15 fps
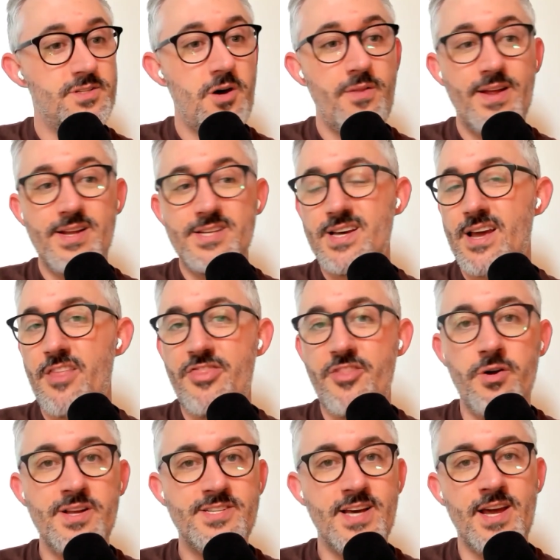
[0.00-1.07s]
so that it's like a
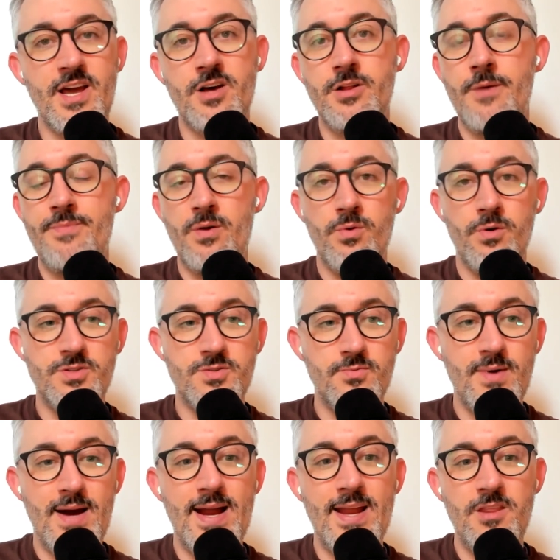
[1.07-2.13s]
30-second clip that rolls
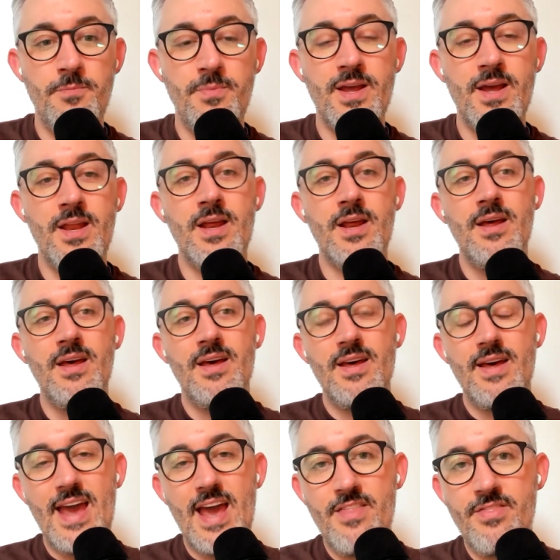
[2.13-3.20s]
right at the beginning
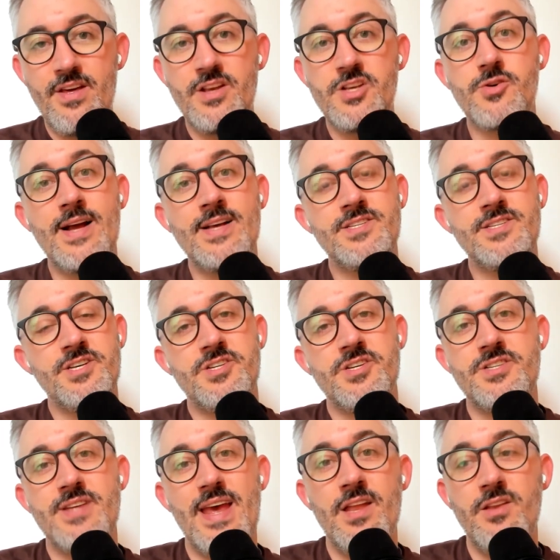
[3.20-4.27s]
and then
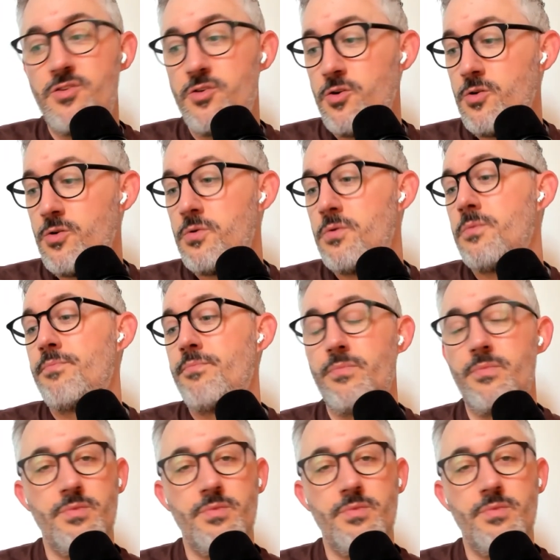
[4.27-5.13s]
transitions into,